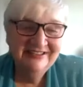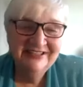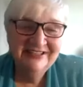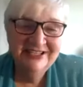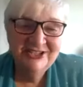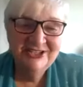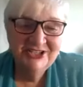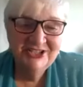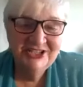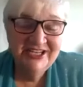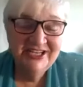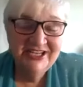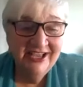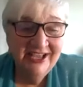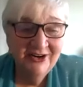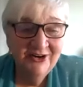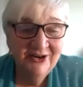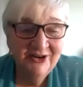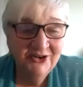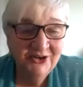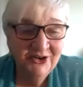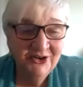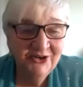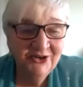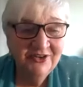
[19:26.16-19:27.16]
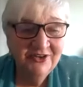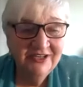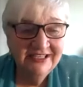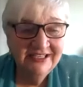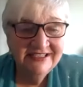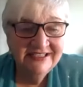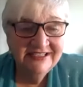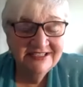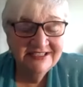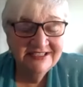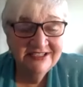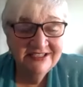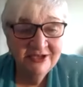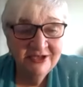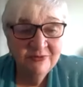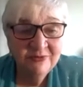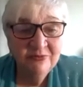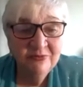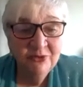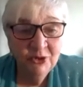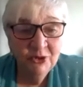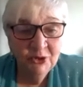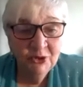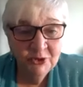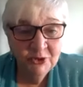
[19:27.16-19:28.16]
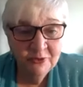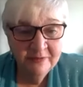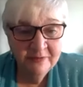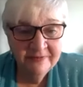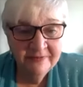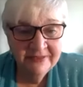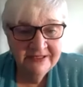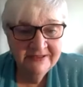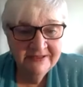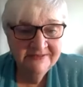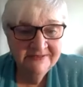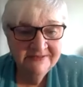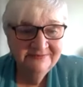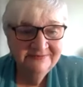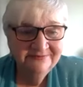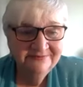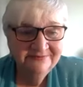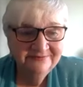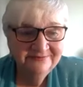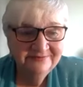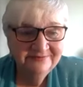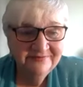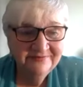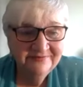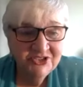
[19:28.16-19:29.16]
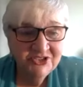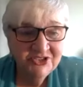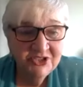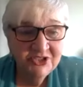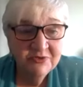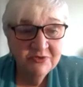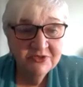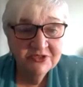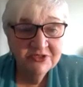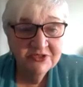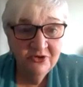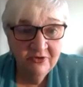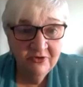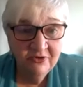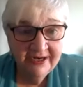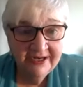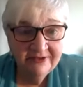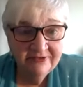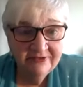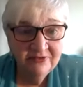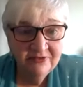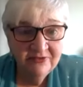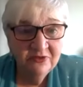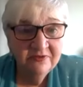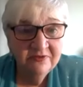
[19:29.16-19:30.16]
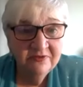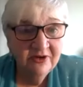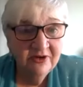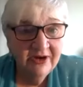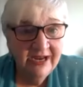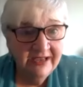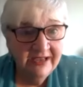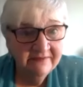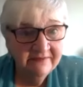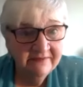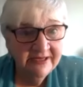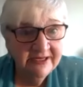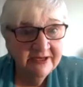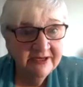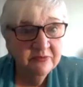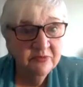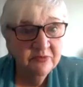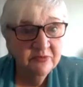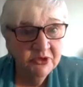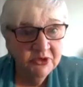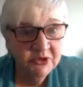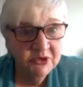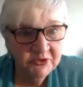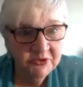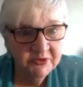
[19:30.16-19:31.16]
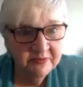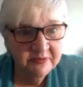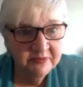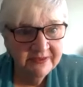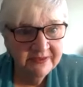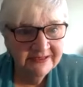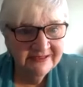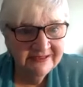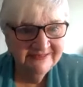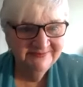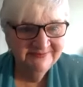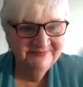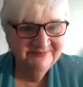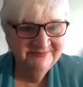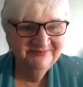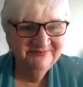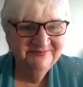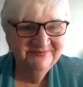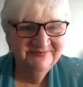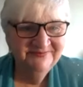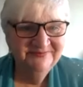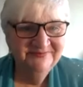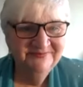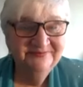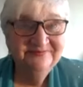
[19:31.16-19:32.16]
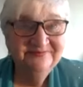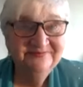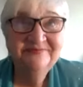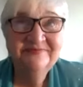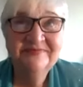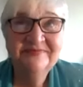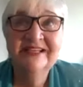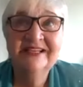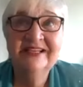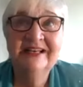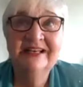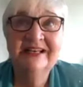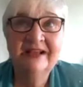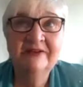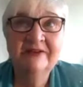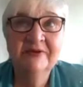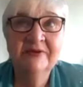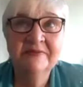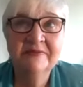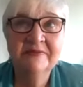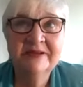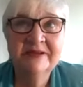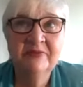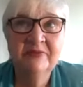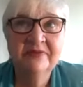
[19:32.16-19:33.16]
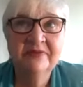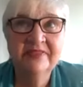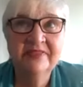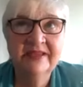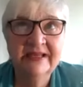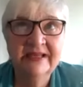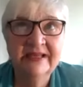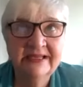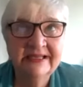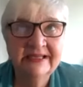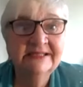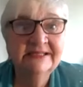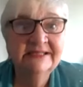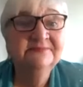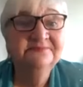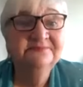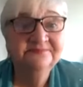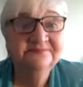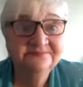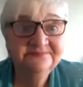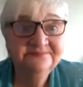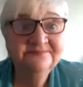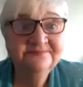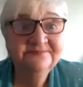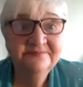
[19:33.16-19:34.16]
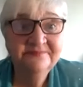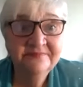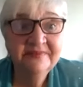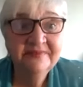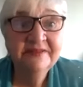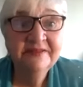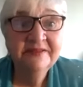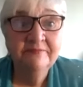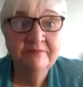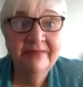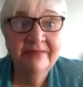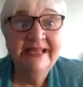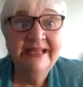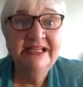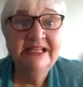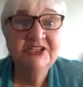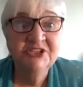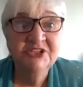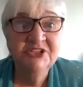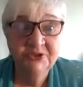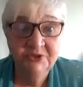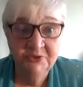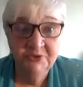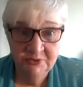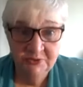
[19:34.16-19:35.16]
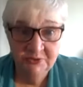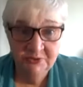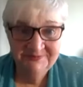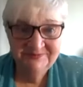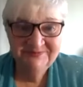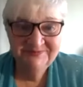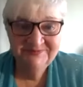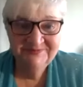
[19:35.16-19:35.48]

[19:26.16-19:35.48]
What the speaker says: that she had on her list a broom. She was grateful for having a broom. And I remember thinking, me too.